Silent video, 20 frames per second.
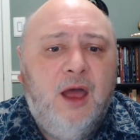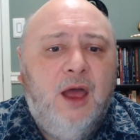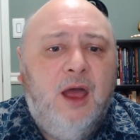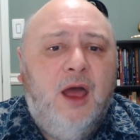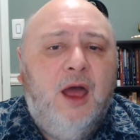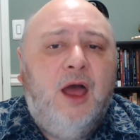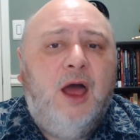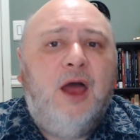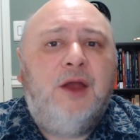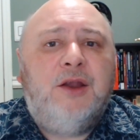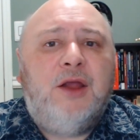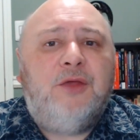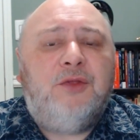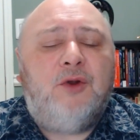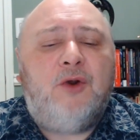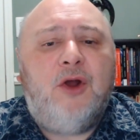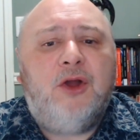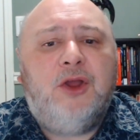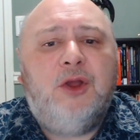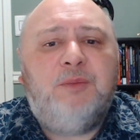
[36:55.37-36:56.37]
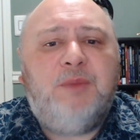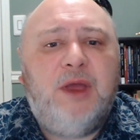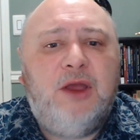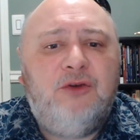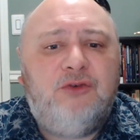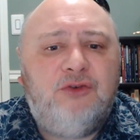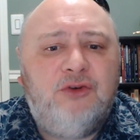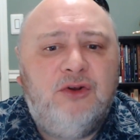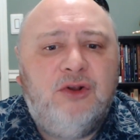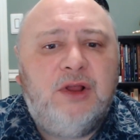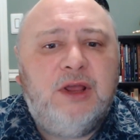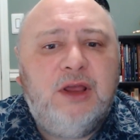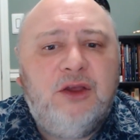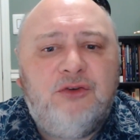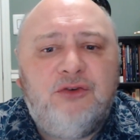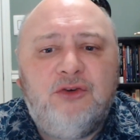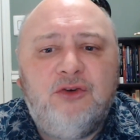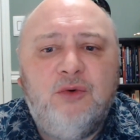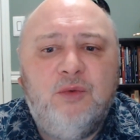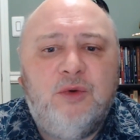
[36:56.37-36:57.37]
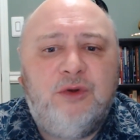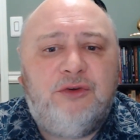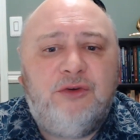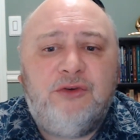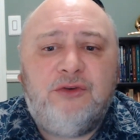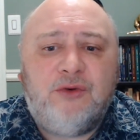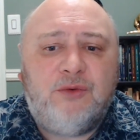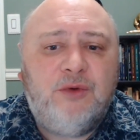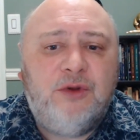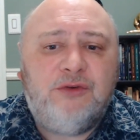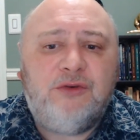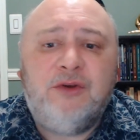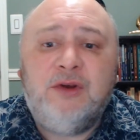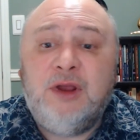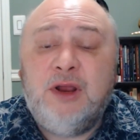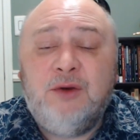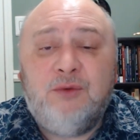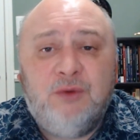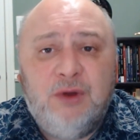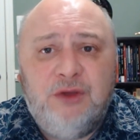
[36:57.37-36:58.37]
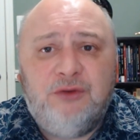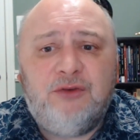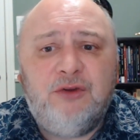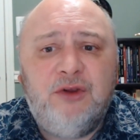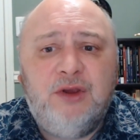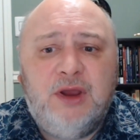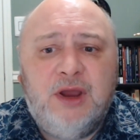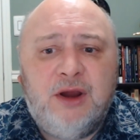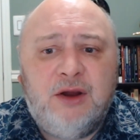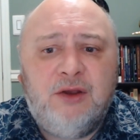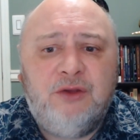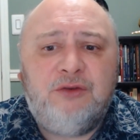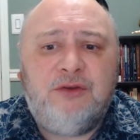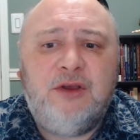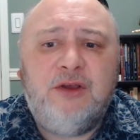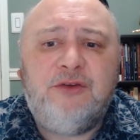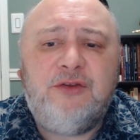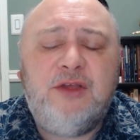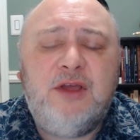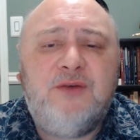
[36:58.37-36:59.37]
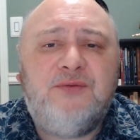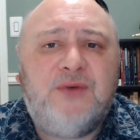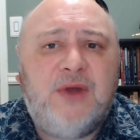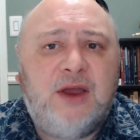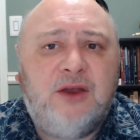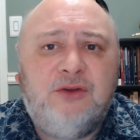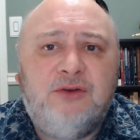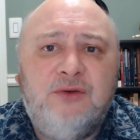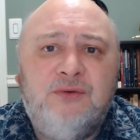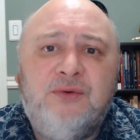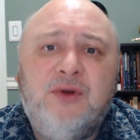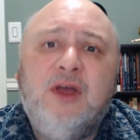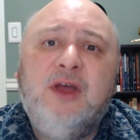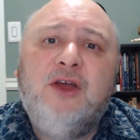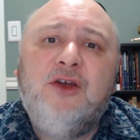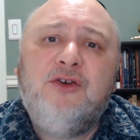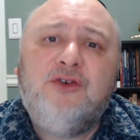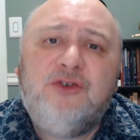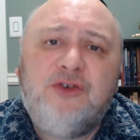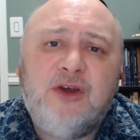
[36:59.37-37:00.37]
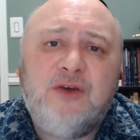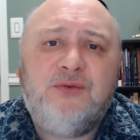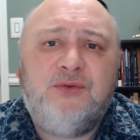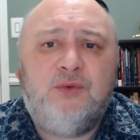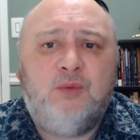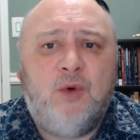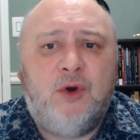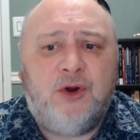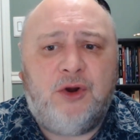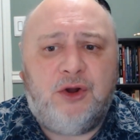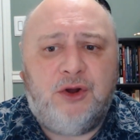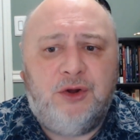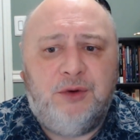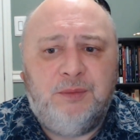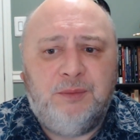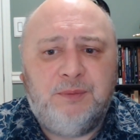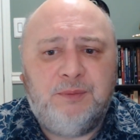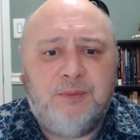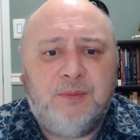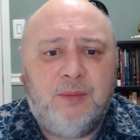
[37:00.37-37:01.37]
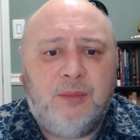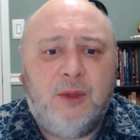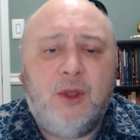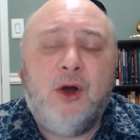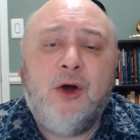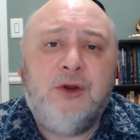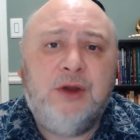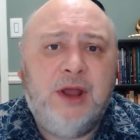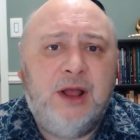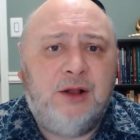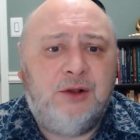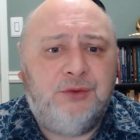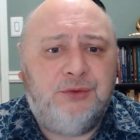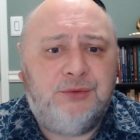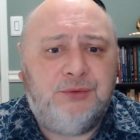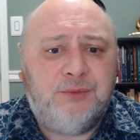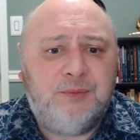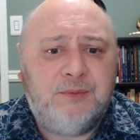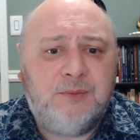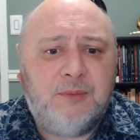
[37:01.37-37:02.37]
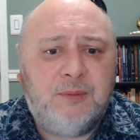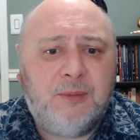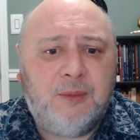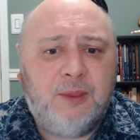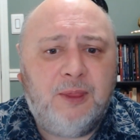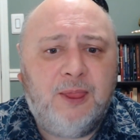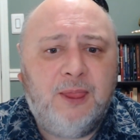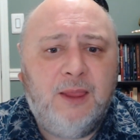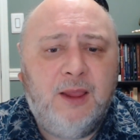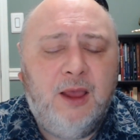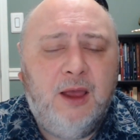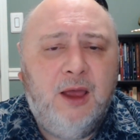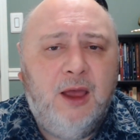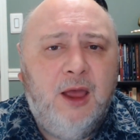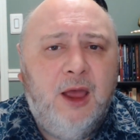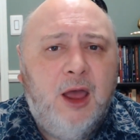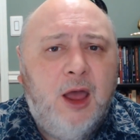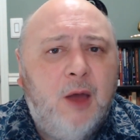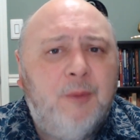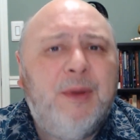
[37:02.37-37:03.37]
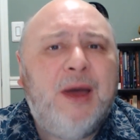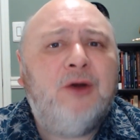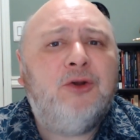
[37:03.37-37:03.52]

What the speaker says: Another occupational issue which has arisen in recent years is the effect of shift work on health. About a